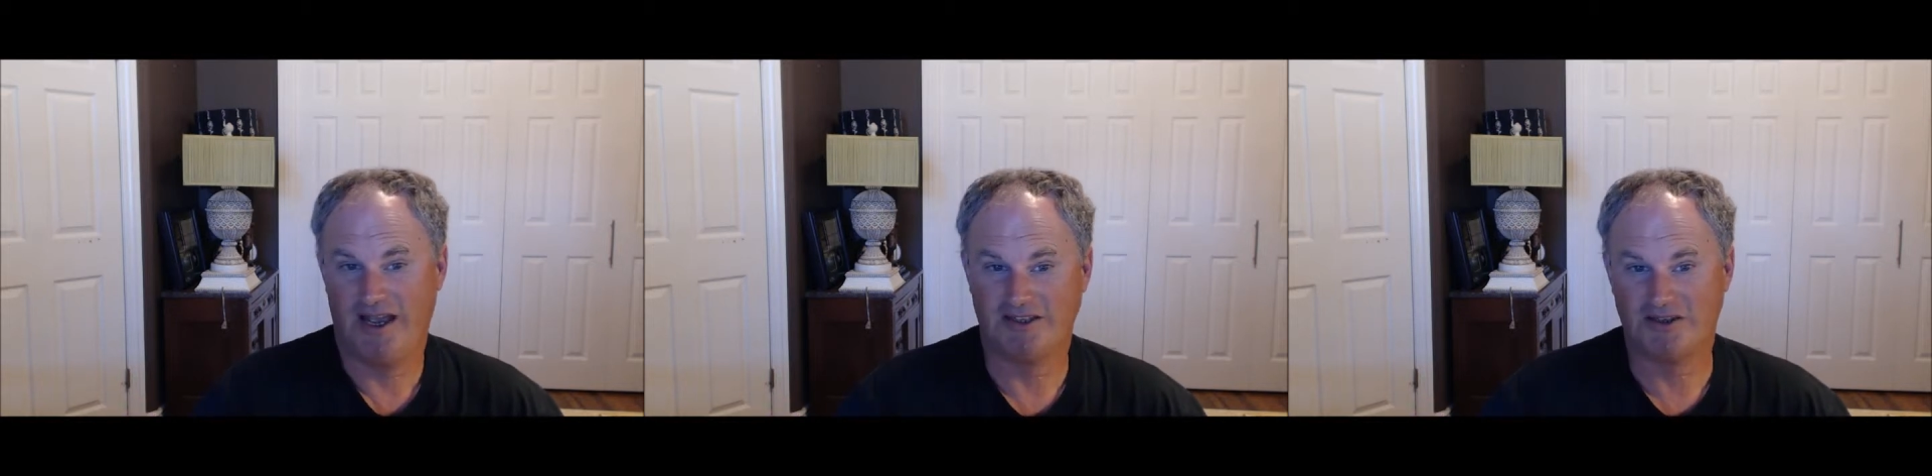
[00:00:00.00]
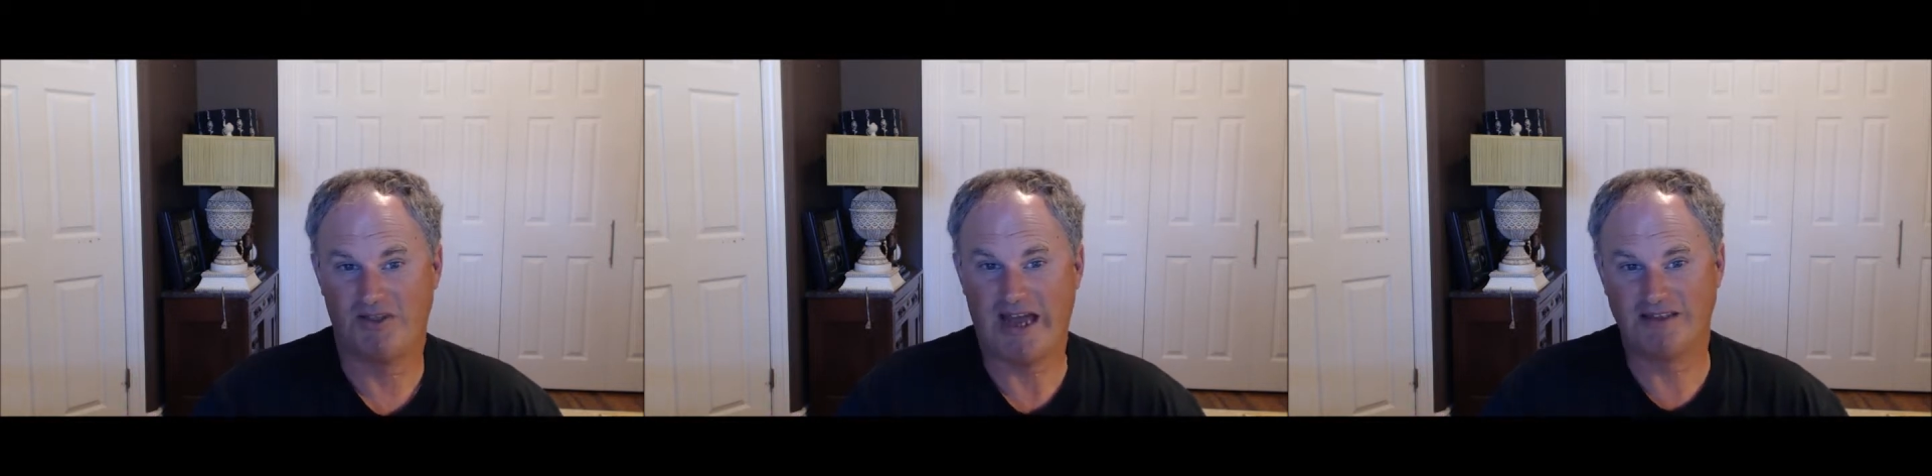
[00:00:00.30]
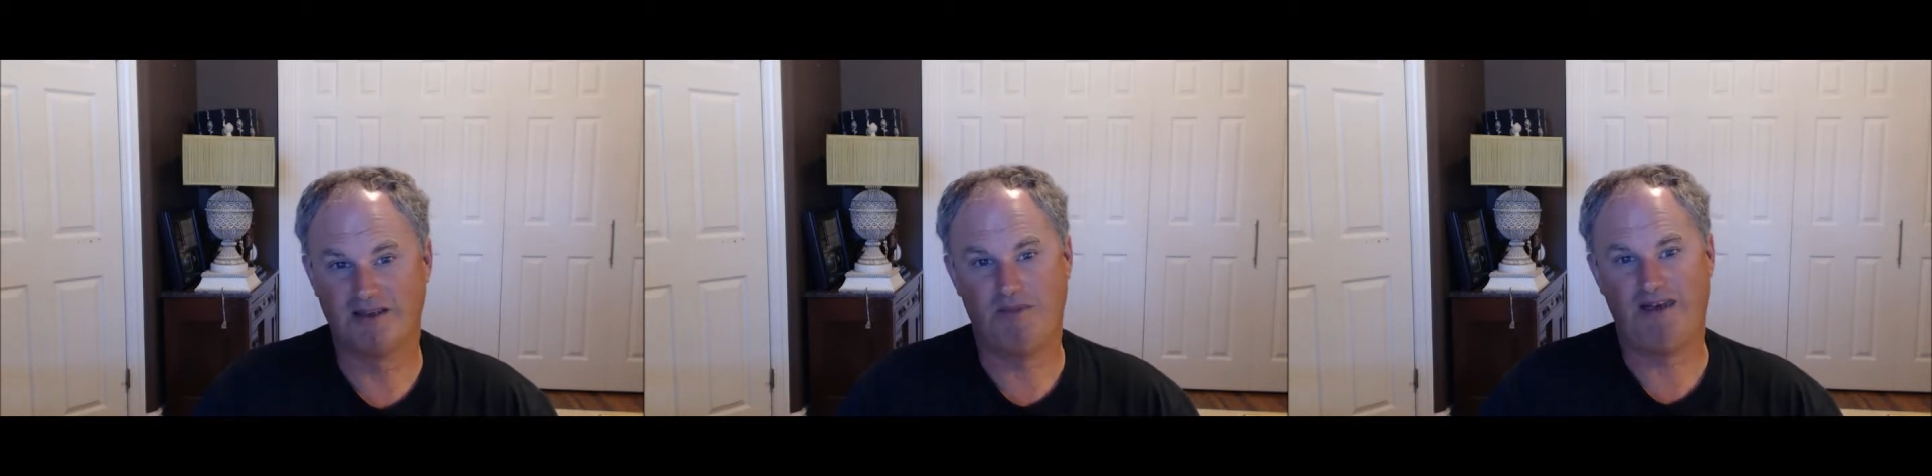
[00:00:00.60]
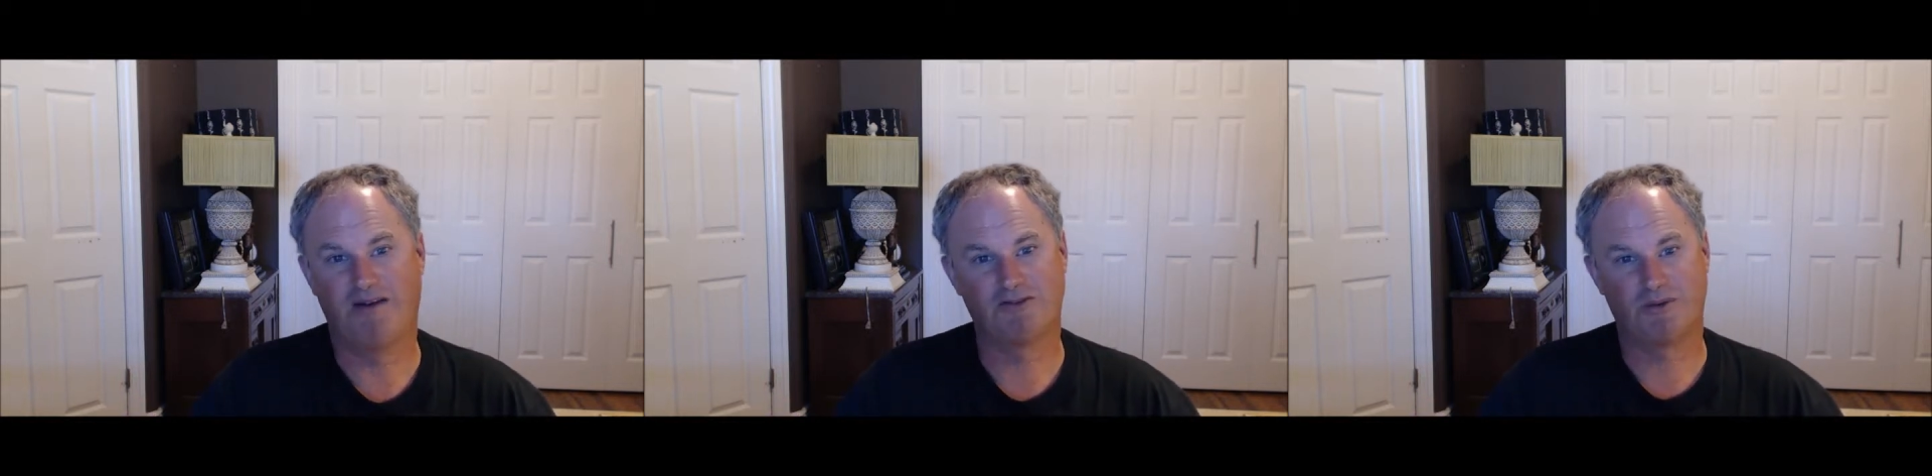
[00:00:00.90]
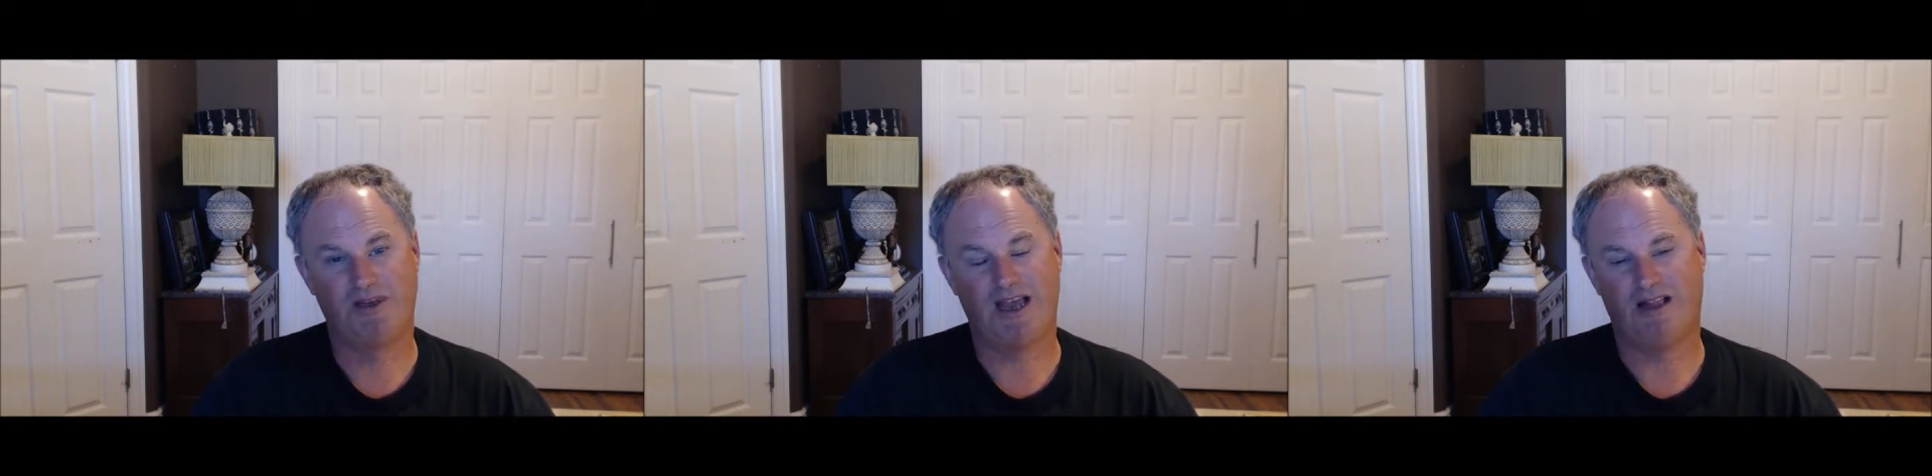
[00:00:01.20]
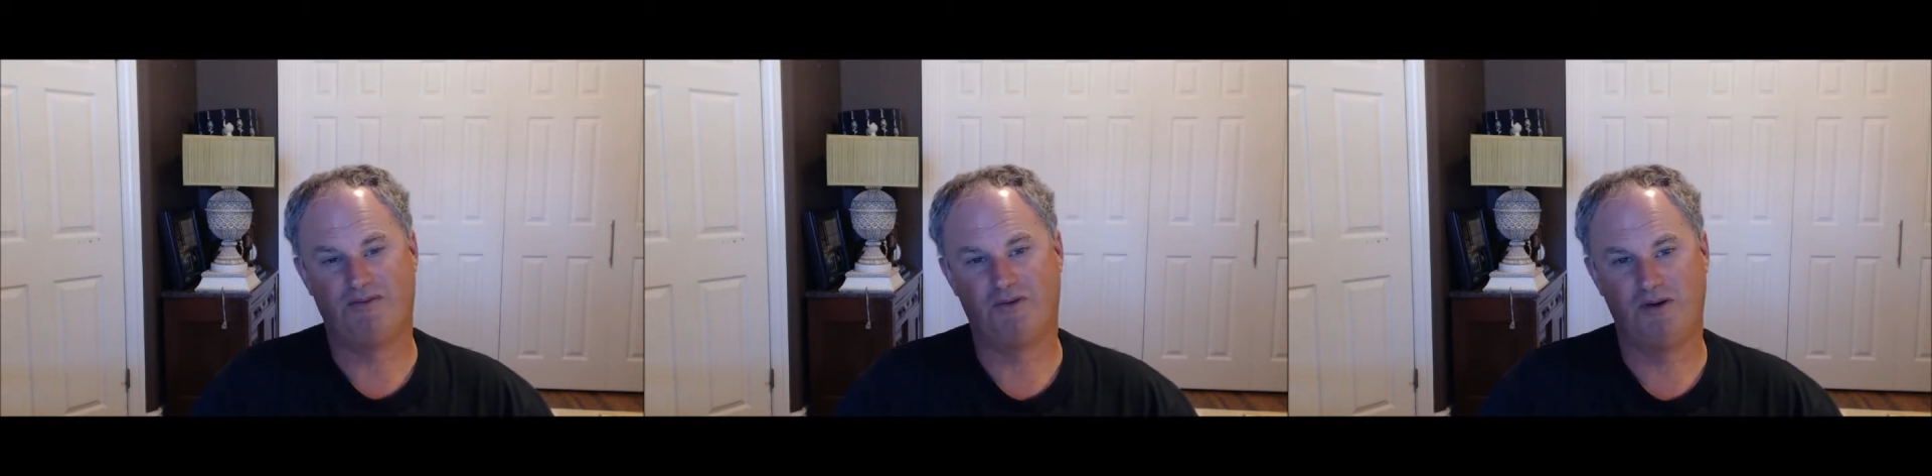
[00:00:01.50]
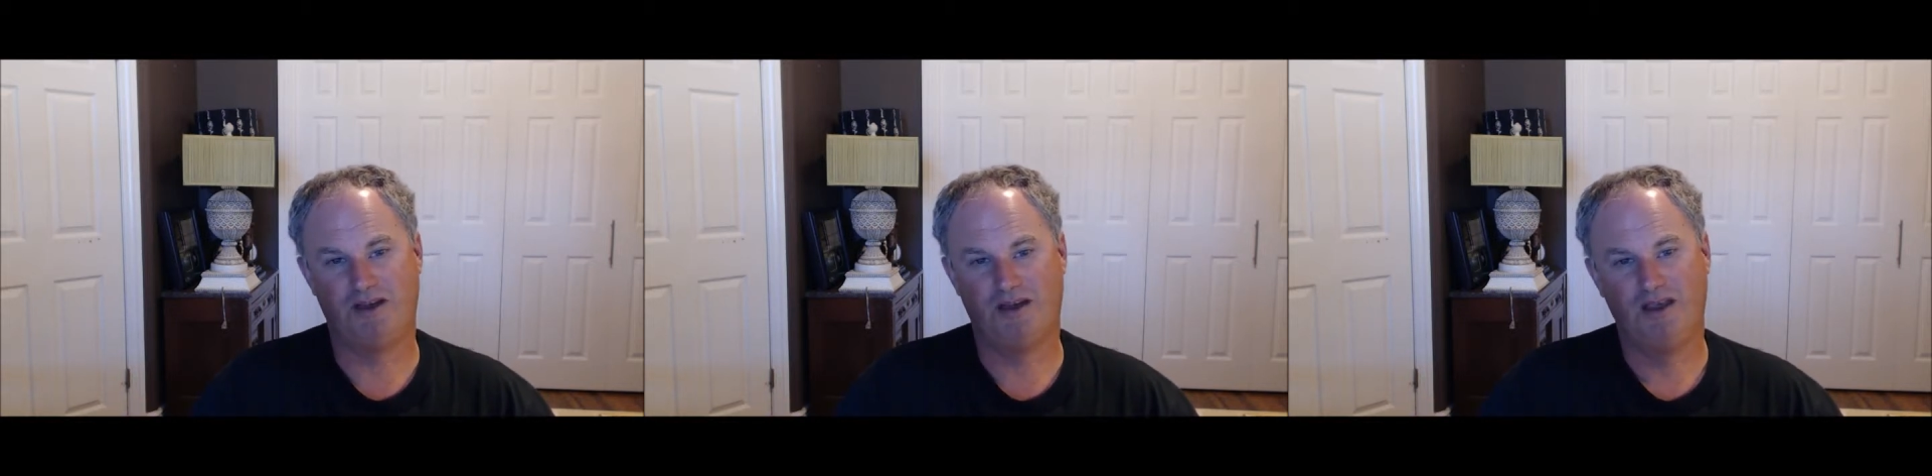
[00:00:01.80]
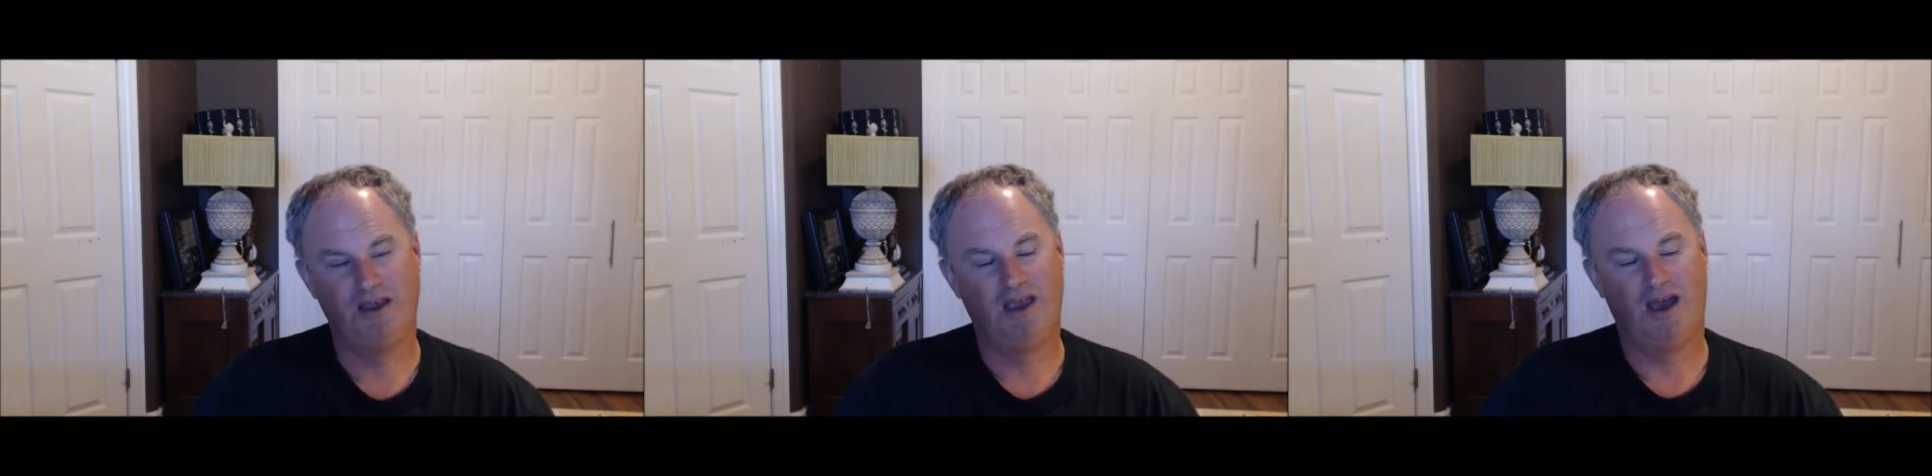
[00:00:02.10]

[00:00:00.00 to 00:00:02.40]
And so that's the main difference between California